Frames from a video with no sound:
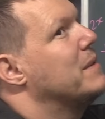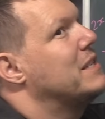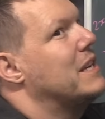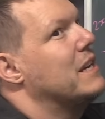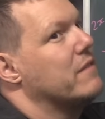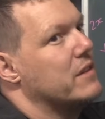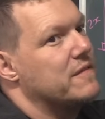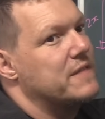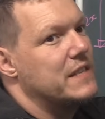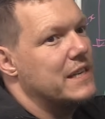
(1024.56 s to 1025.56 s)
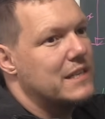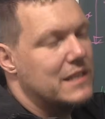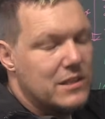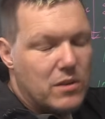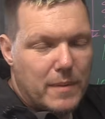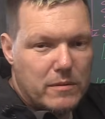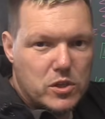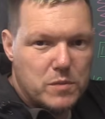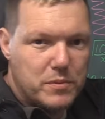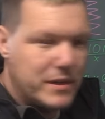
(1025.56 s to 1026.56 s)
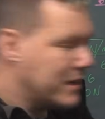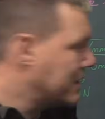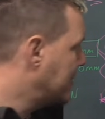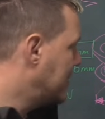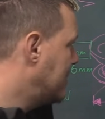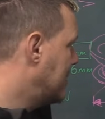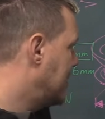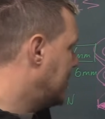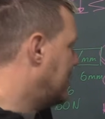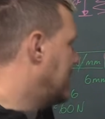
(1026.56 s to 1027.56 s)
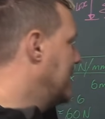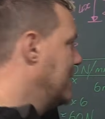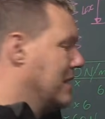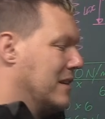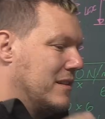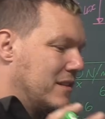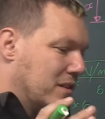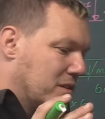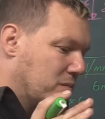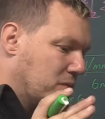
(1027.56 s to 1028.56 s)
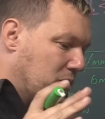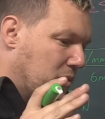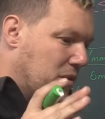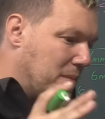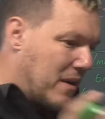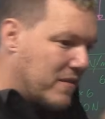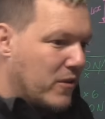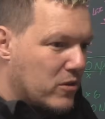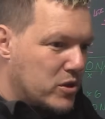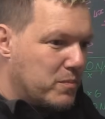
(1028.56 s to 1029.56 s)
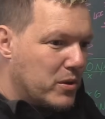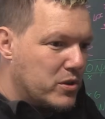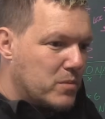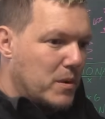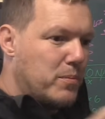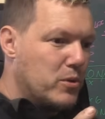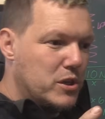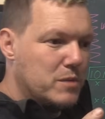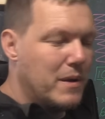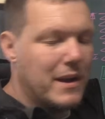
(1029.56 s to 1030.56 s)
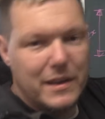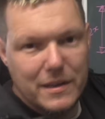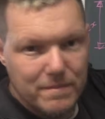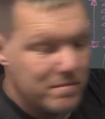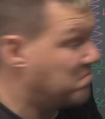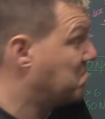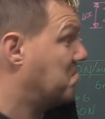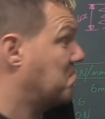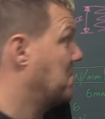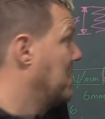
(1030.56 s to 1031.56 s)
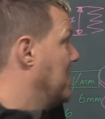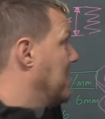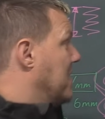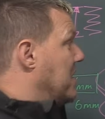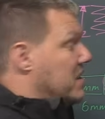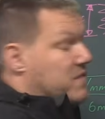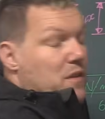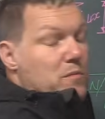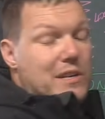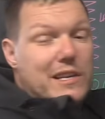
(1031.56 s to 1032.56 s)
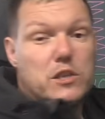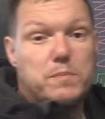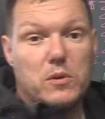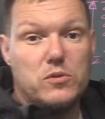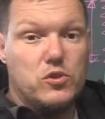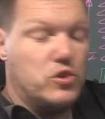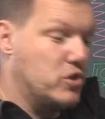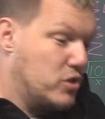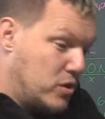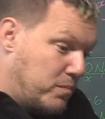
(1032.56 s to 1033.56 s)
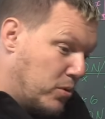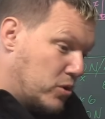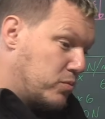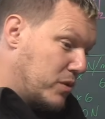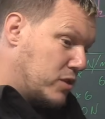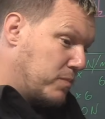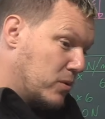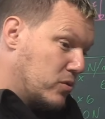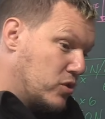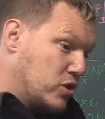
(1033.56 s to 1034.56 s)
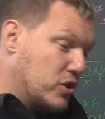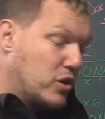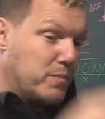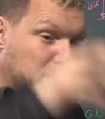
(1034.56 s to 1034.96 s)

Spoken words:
material physics, is all about springs, right? You know, the amount of force you put in something pushes back. It's very much like a sponge. You push with a sponge, or